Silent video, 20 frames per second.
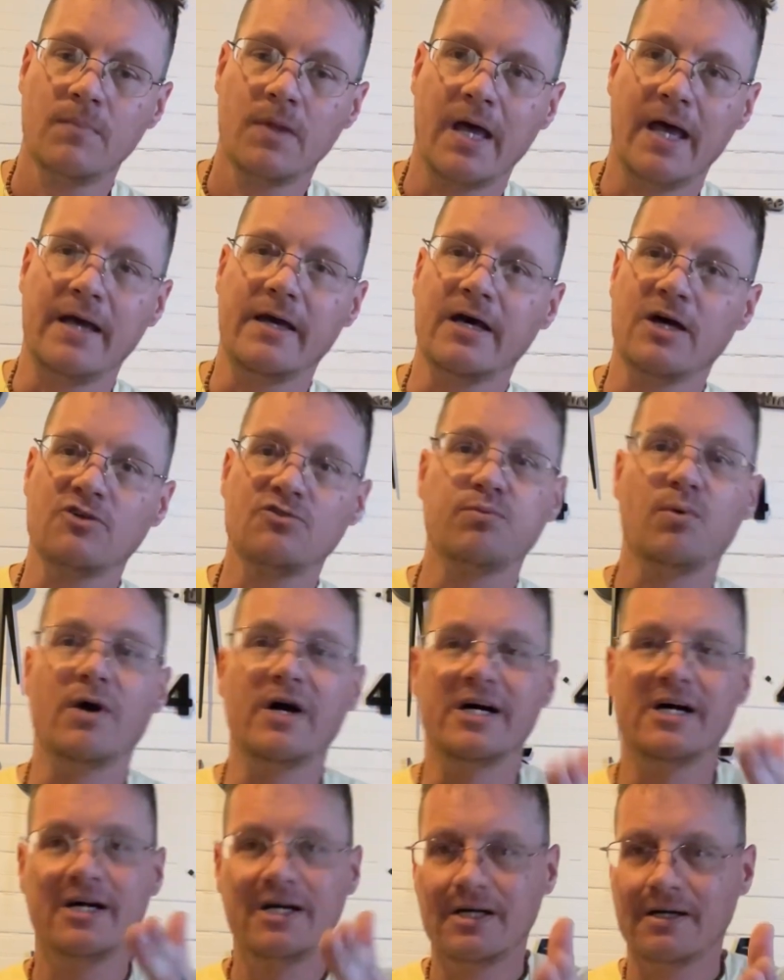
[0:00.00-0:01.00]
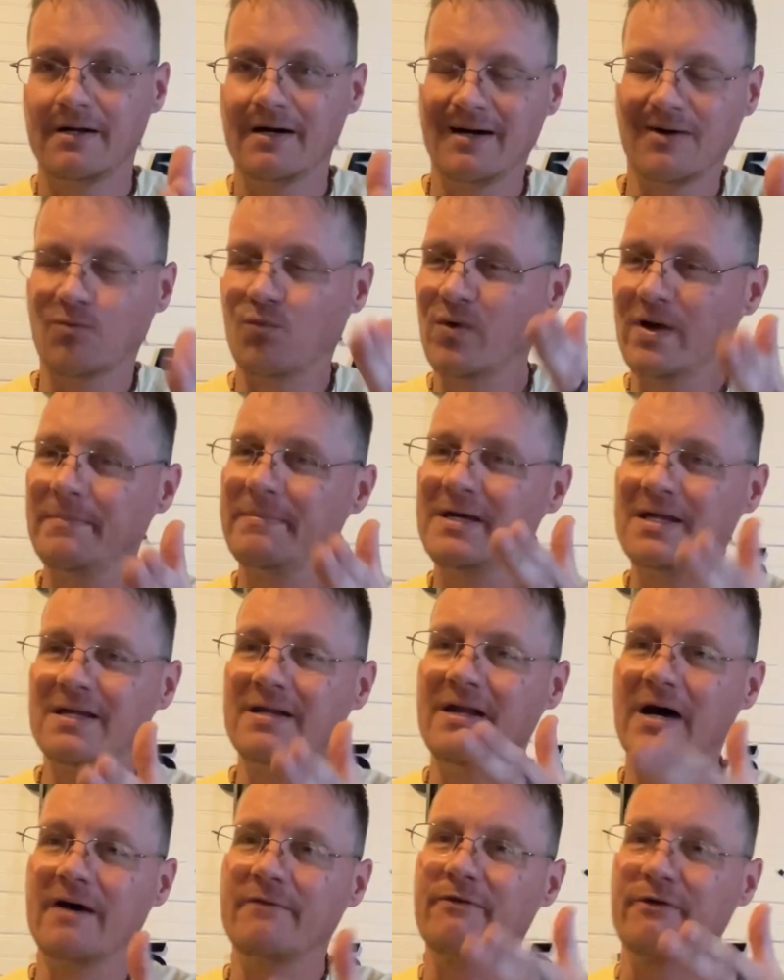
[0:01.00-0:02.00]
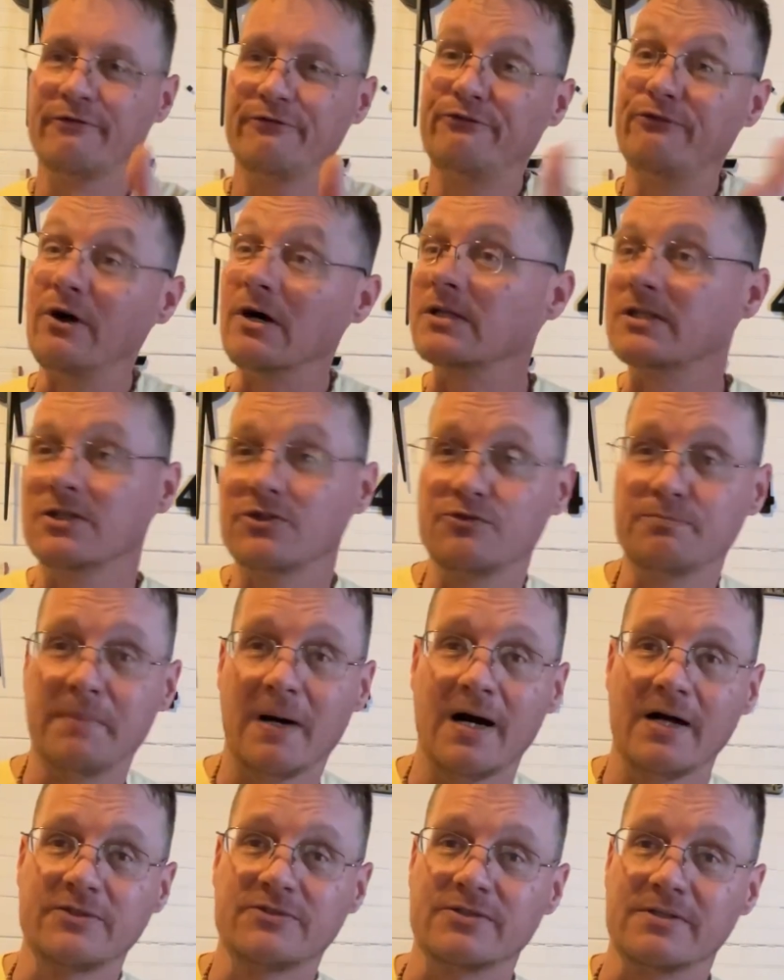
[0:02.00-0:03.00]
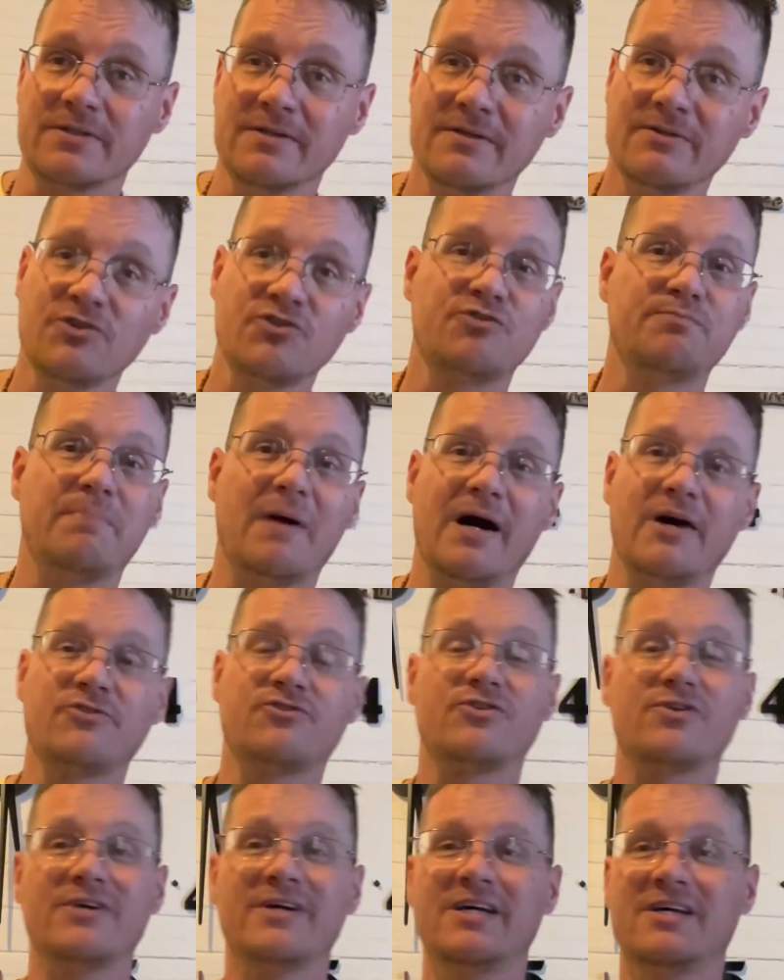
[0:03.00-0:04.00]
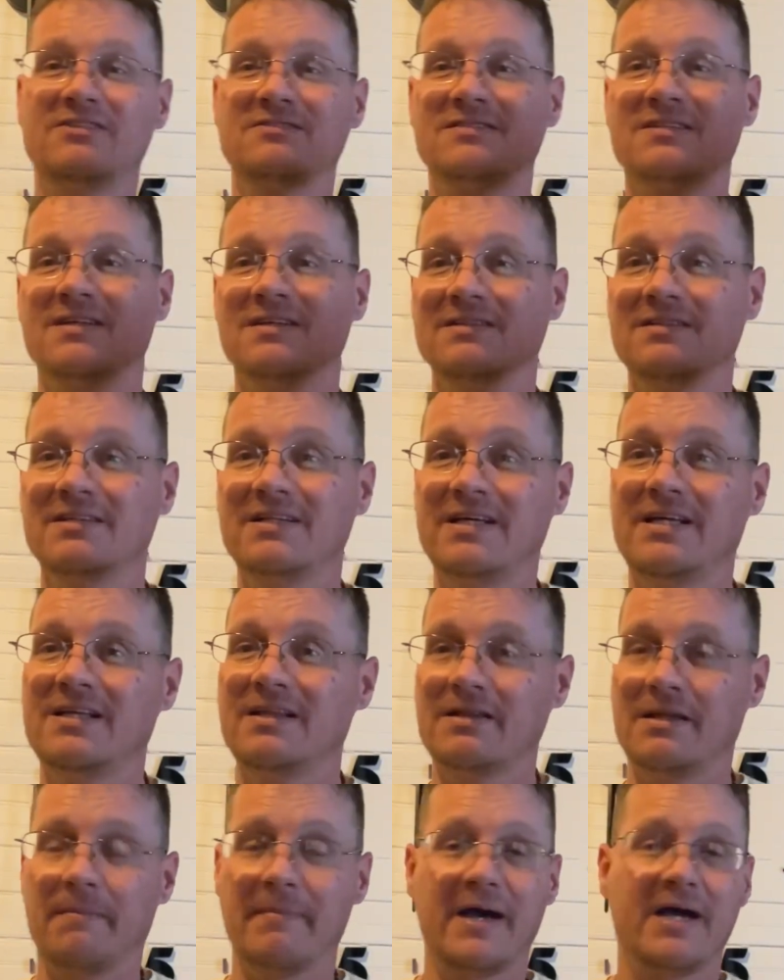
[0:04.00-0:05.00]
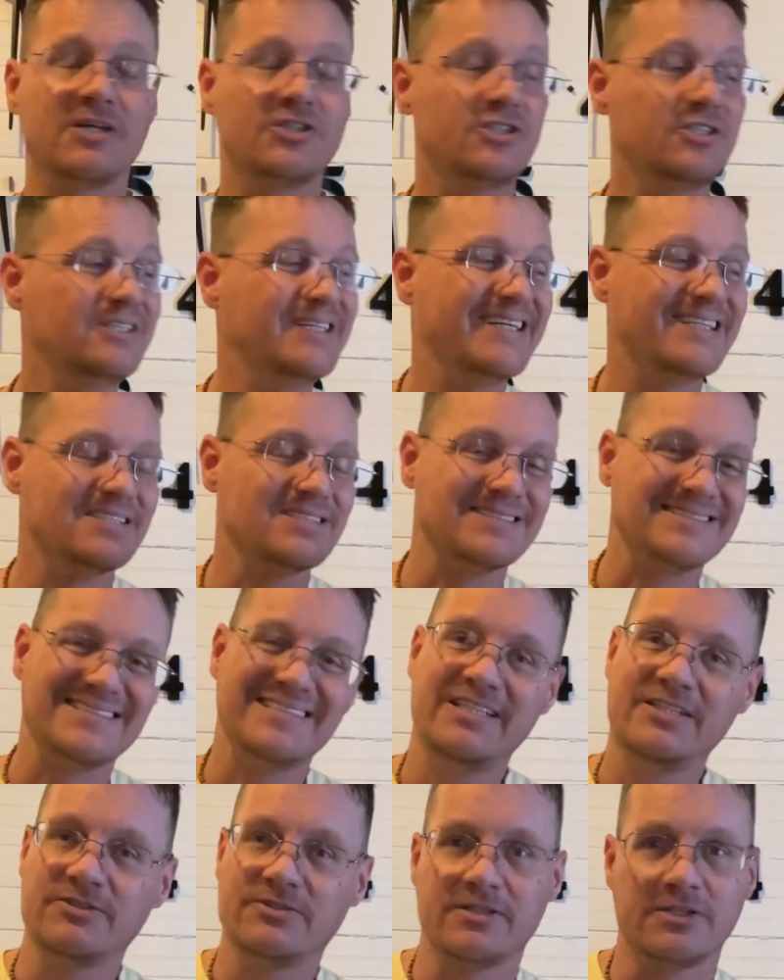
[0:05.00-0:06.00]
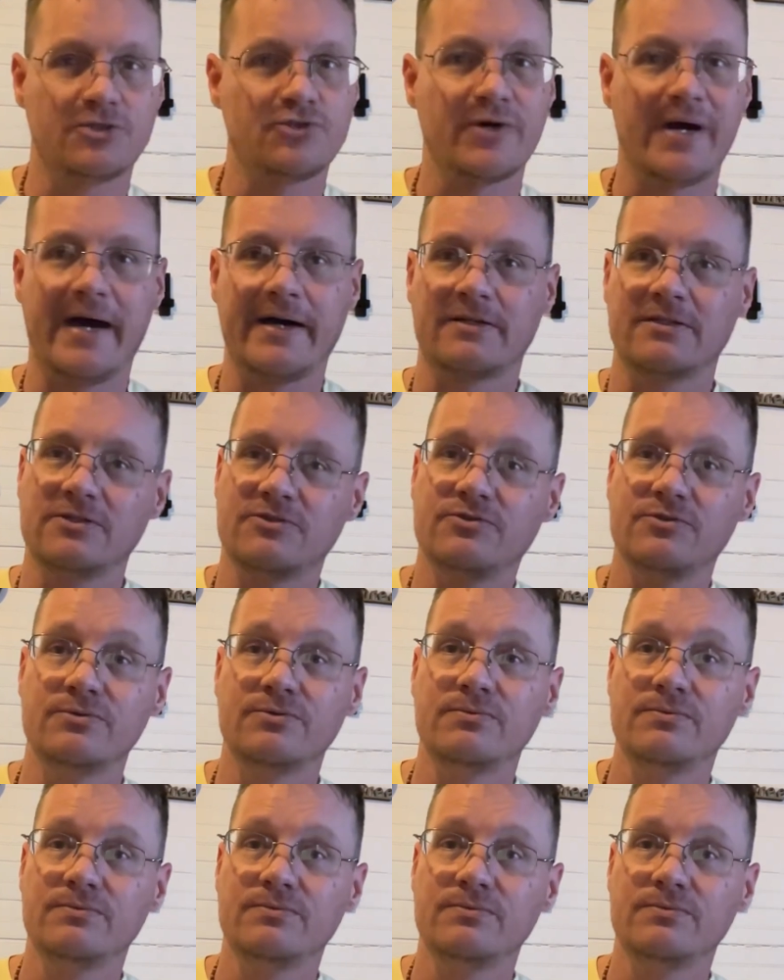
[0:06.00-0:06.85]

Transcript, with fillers: And guess what? Women never fuck the sponsor. The sponsor is the, le the man she is least attracted to.